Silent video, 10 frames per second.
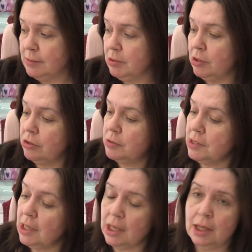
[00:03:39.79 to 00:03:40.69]
some of
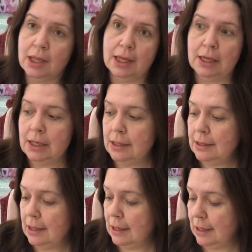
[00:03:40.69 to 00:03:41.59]
those, and
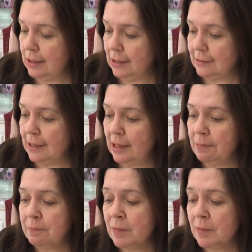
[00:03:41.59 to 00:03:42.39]
I got that.